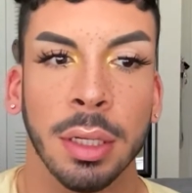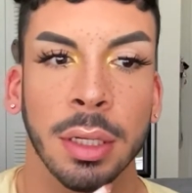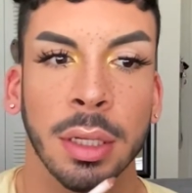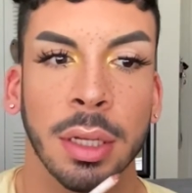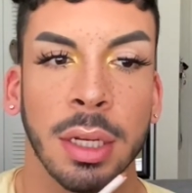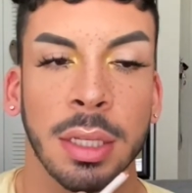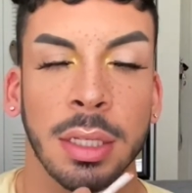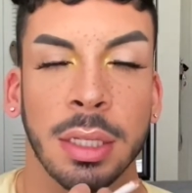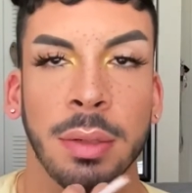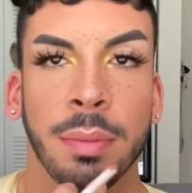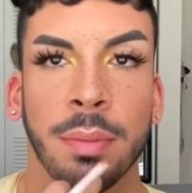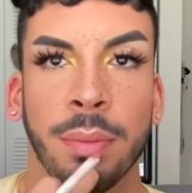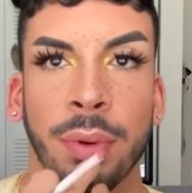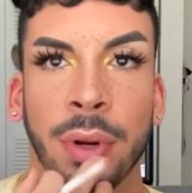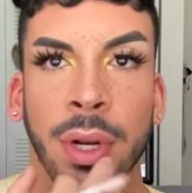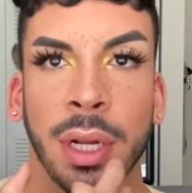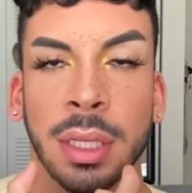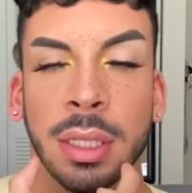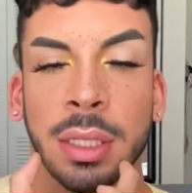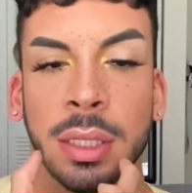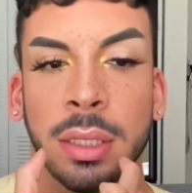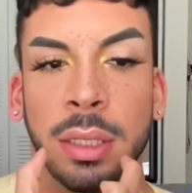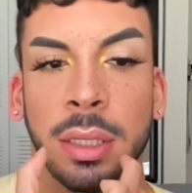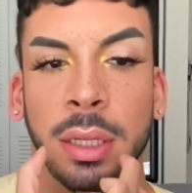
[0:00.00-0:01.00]
because
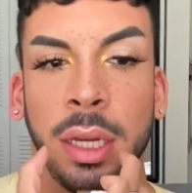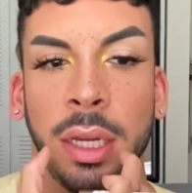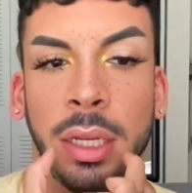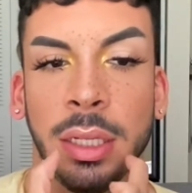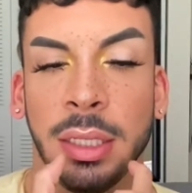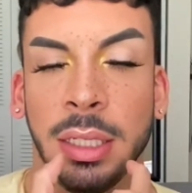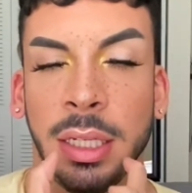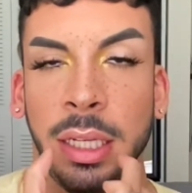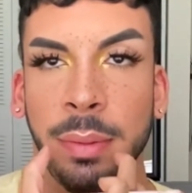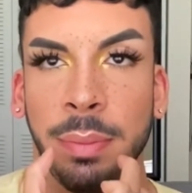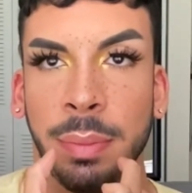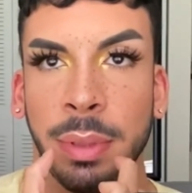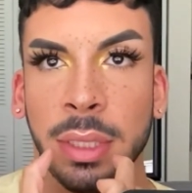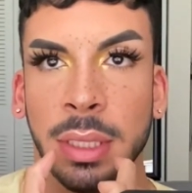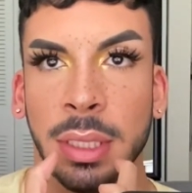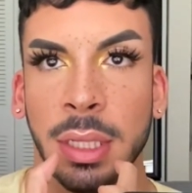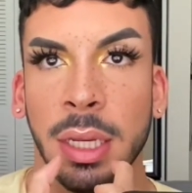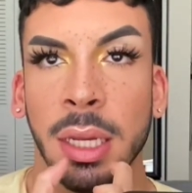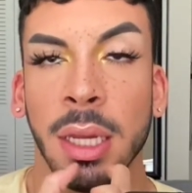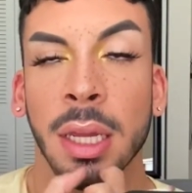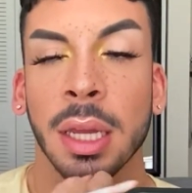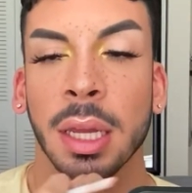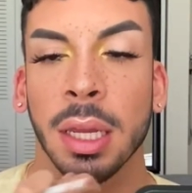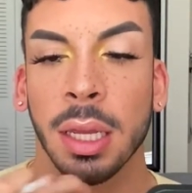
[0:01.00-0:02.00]
it deepens
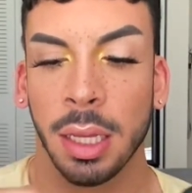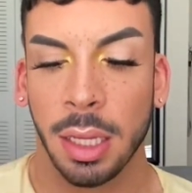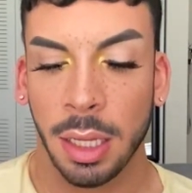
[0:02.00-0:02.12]
it.